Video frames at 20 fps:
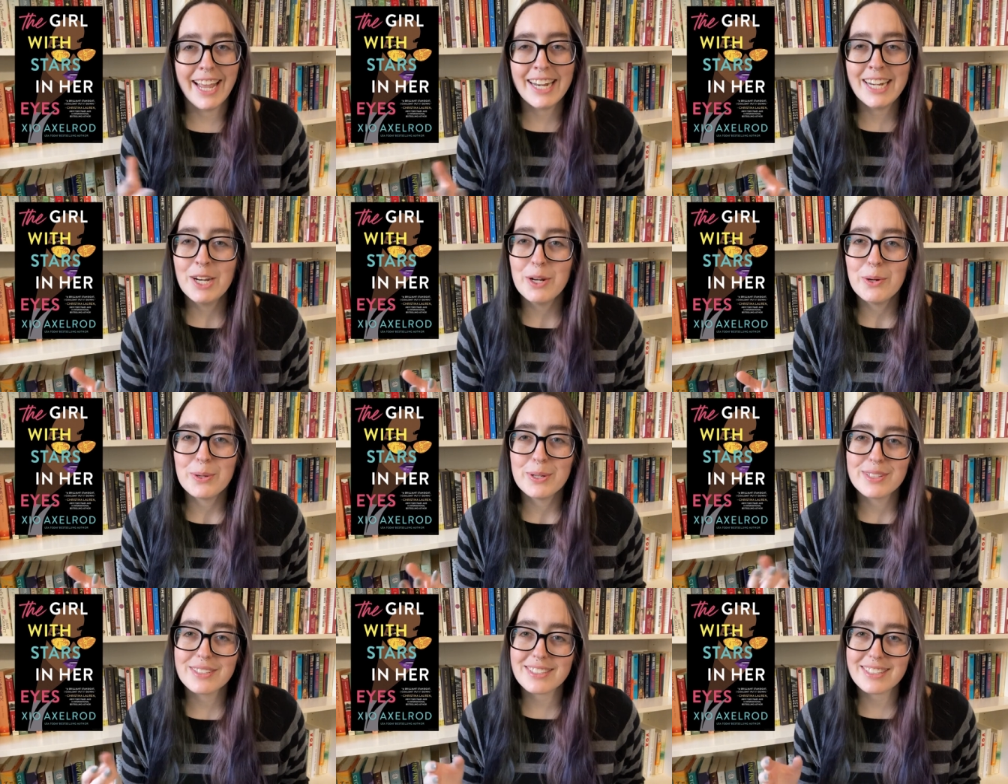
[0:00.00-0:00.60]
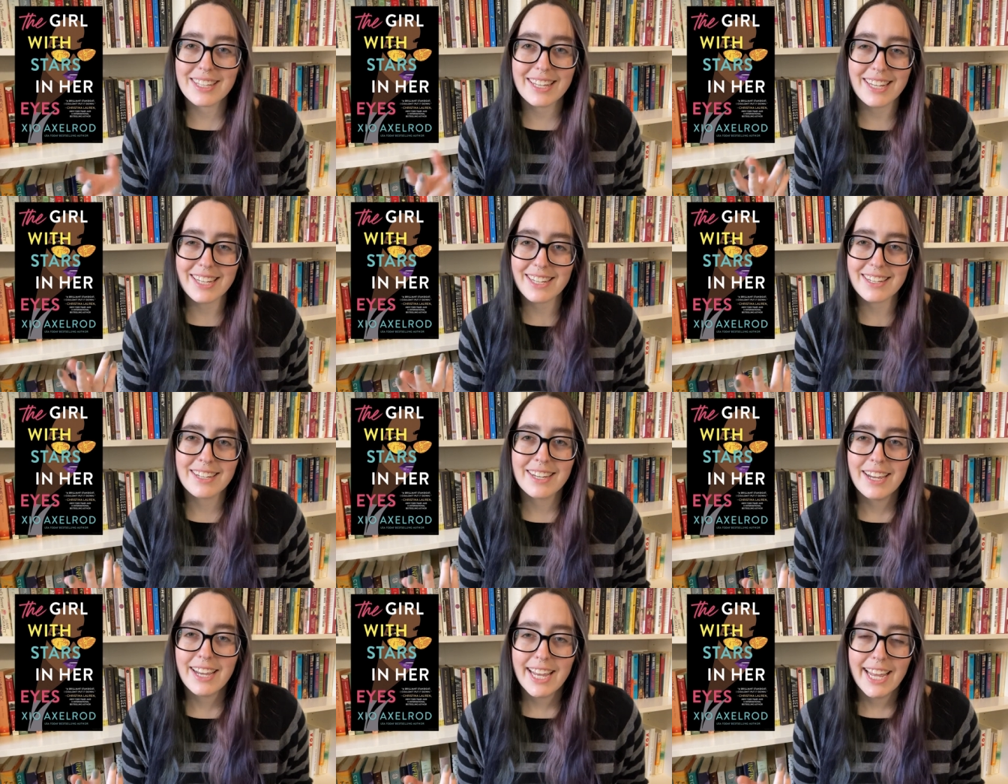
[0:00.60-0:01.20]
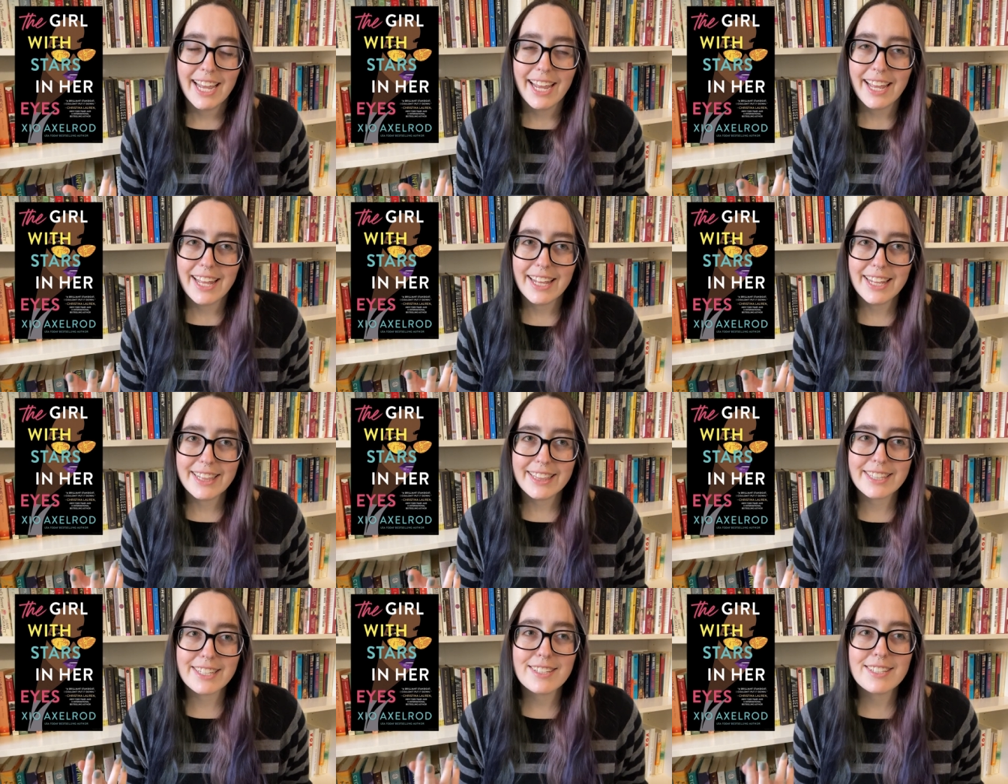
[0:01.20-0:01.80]
and it was like
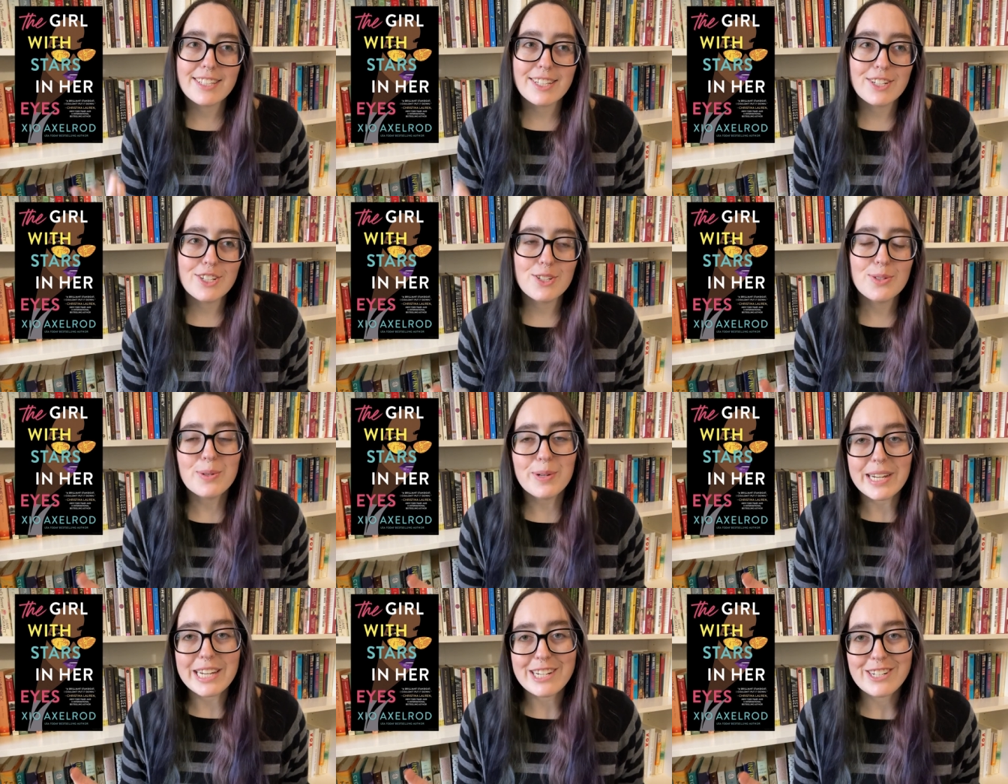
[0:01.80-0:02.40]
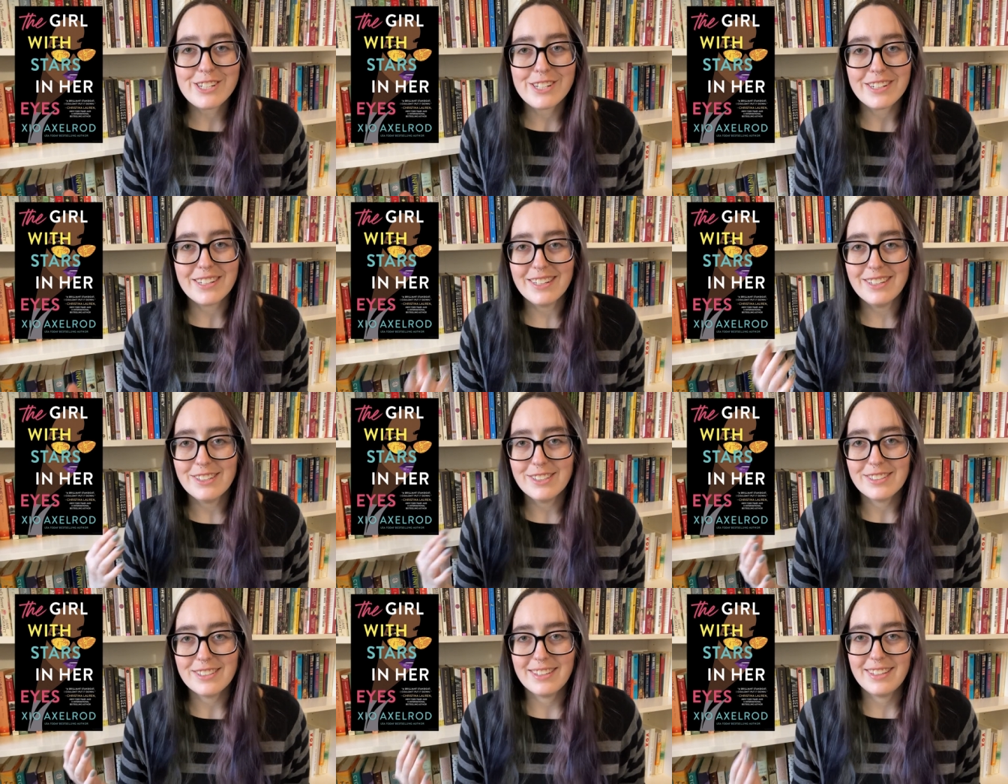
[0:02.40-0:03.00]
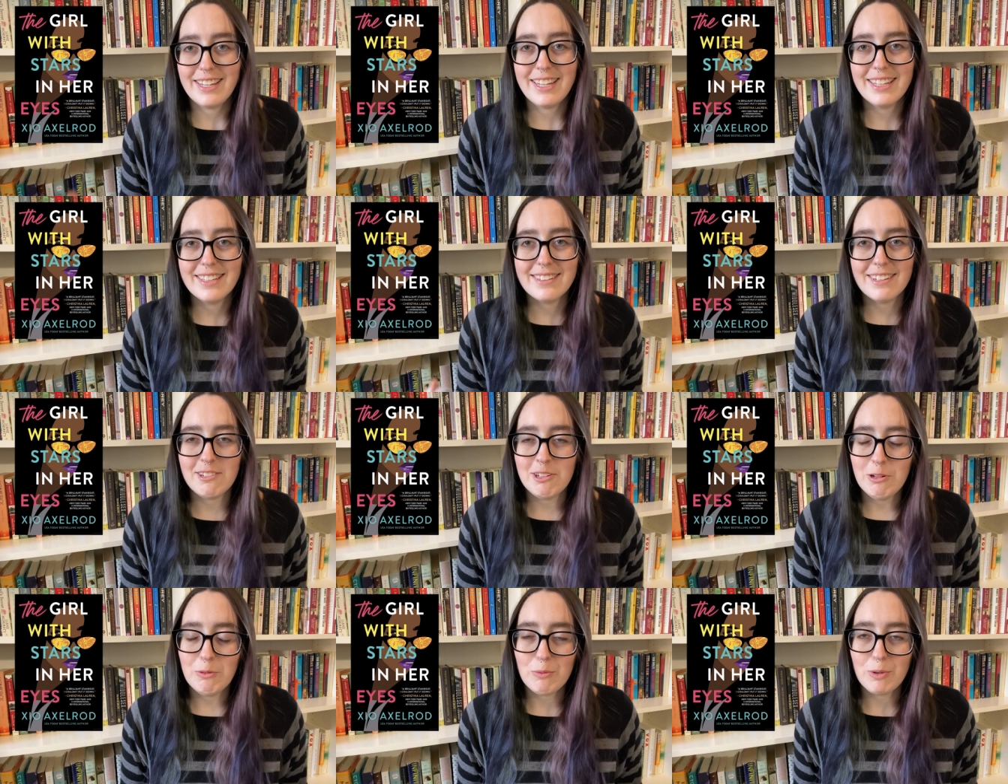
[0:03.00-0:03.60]
the situation just like
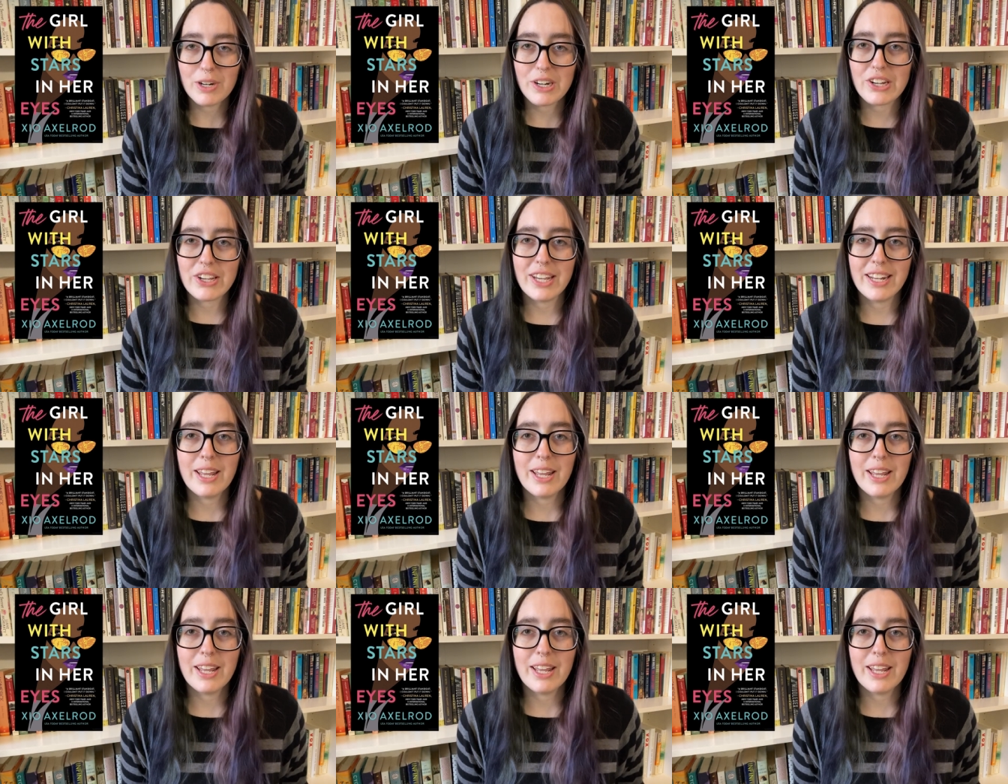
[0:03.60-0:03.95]
didn't work.